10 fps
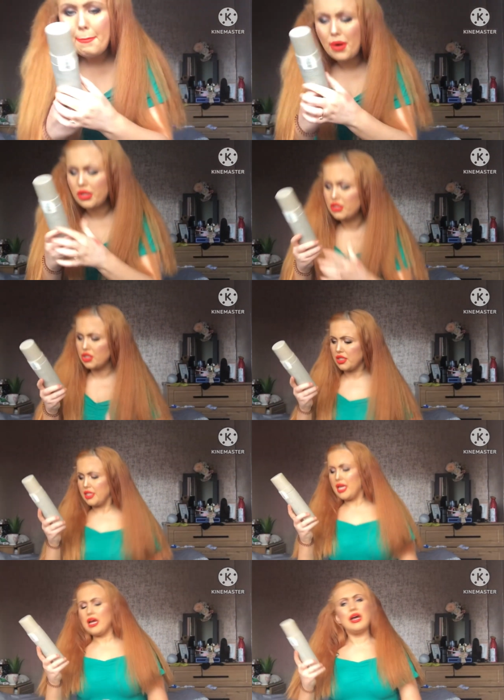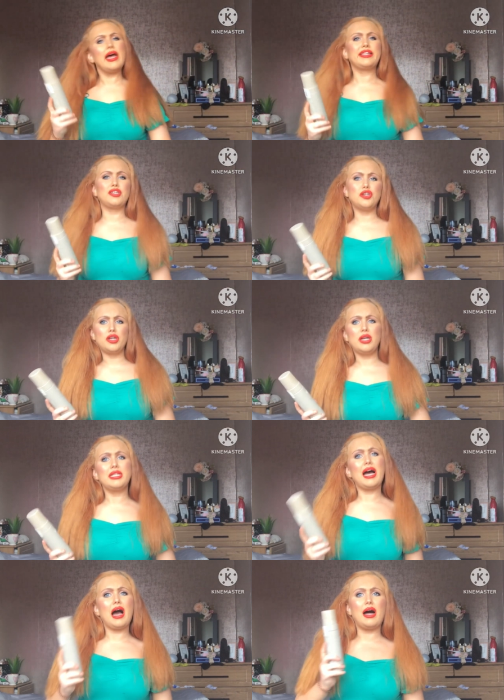But yeah, it's a new
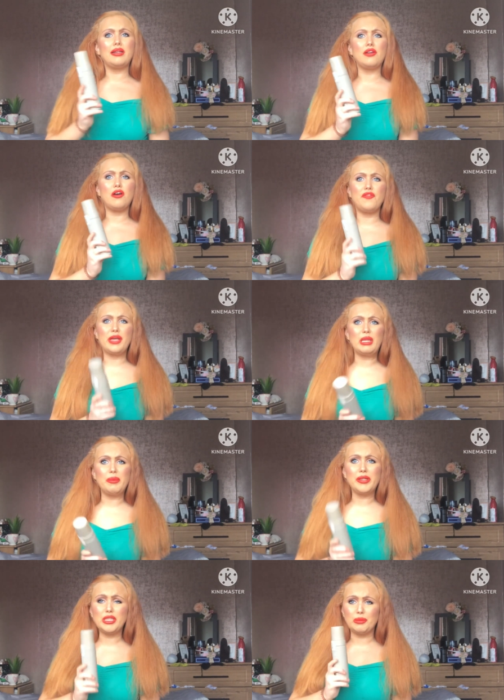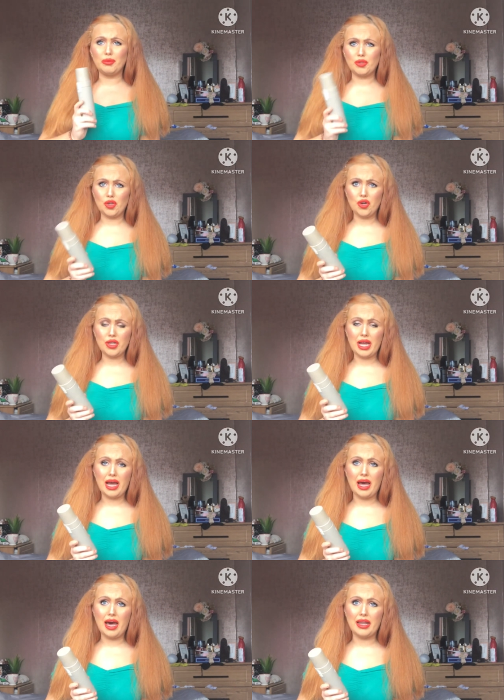tan available in Superdrug,
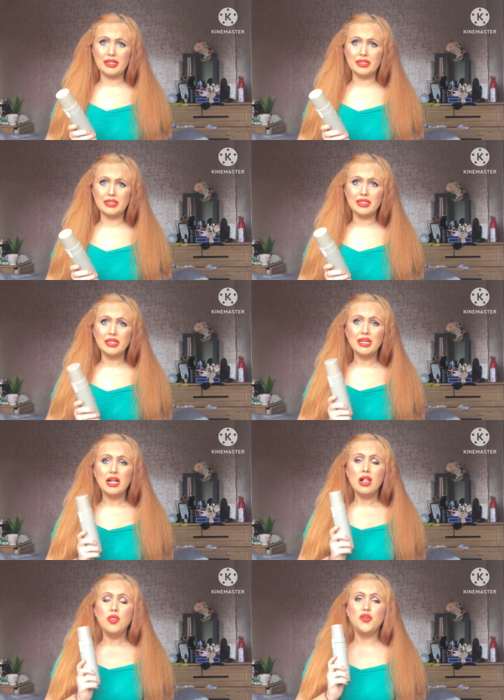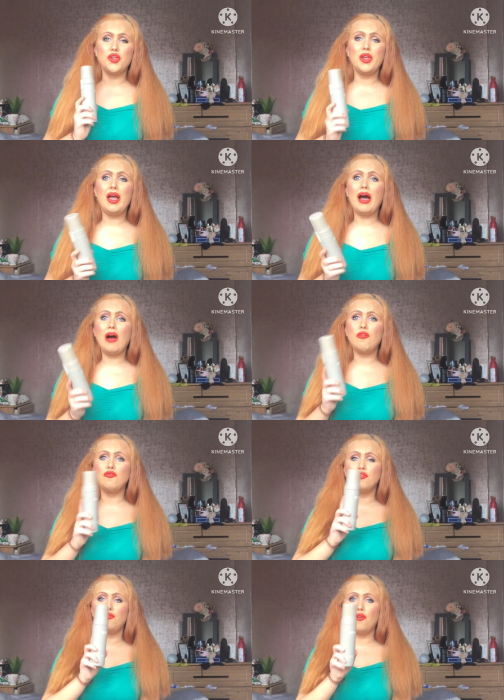and they do
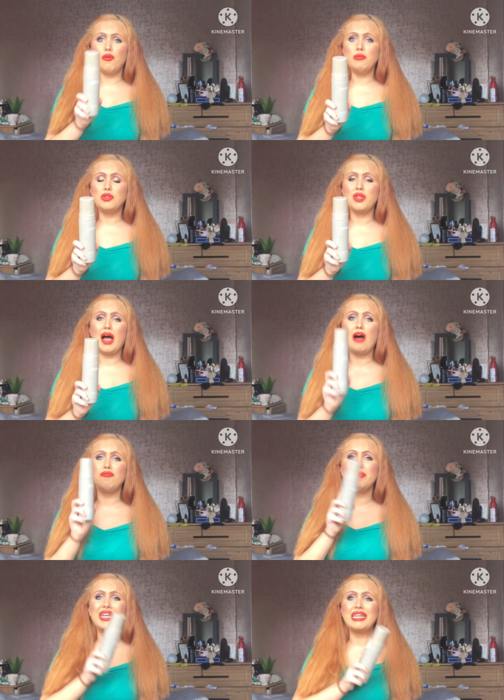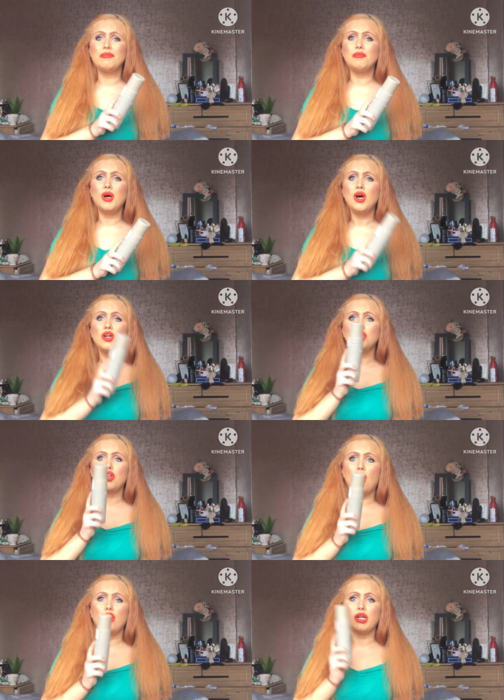have the foam, so they have medium,
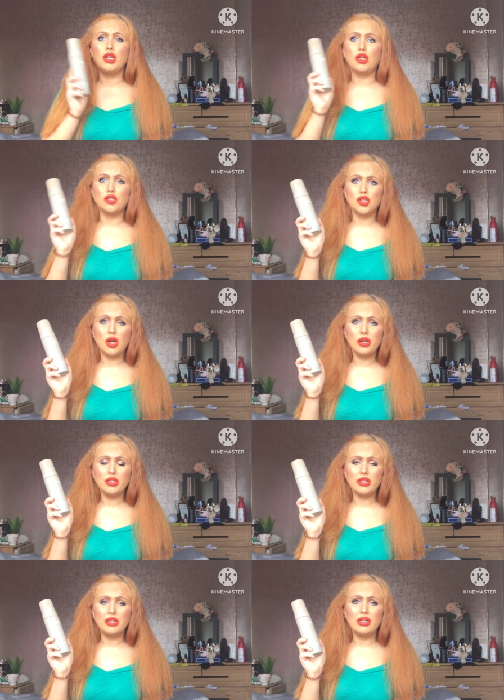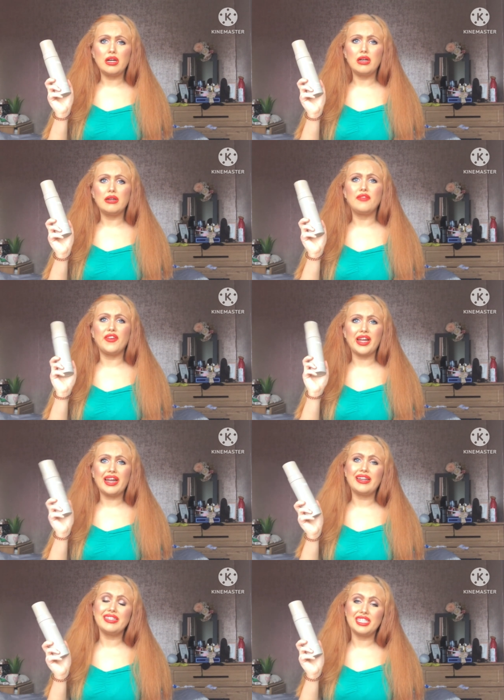dark, and ultra dark. I think
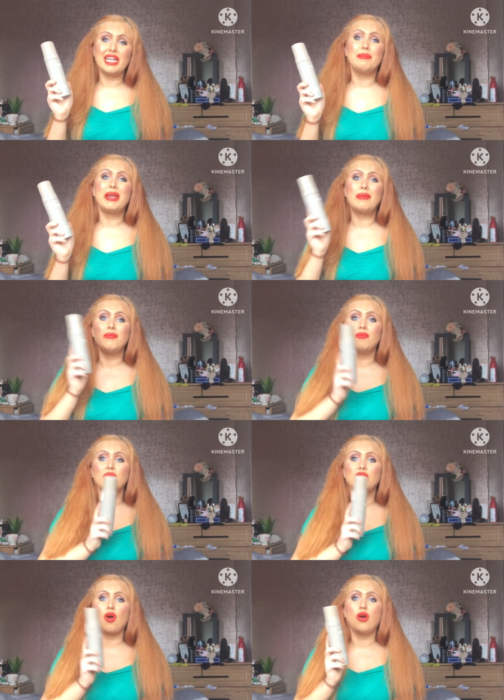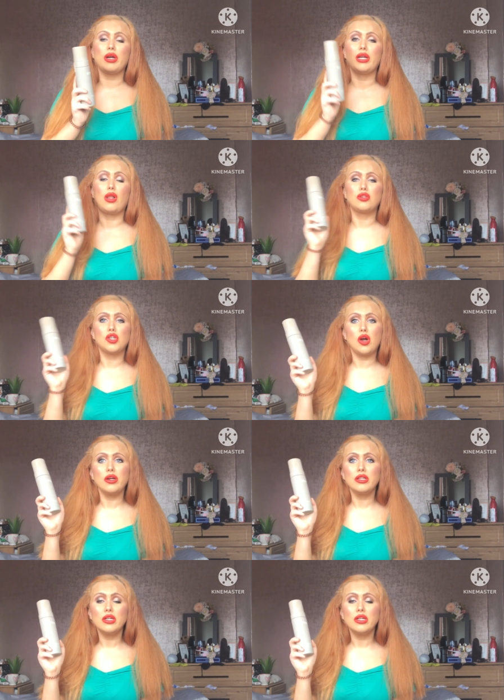that is, yeah, medium, dark, and ultra dark